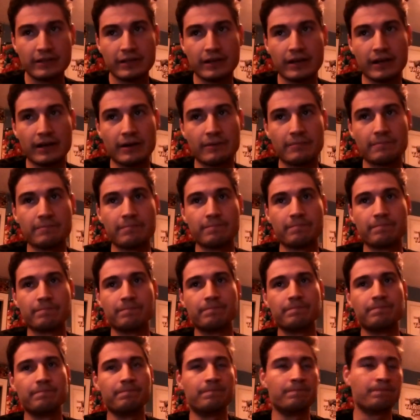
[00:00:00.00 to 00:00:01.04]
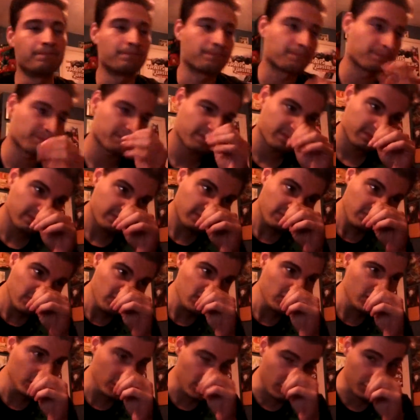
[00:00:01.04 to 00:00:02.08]

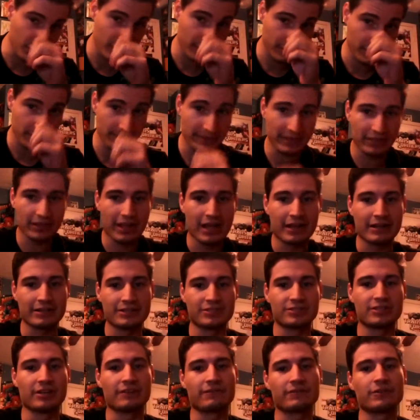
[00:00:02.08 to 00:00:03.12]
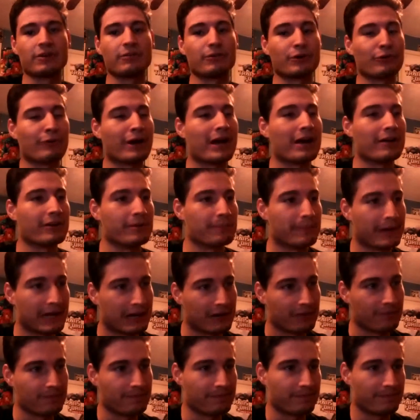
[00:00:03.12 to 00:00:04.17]
There seems to be a lot of stuff going around about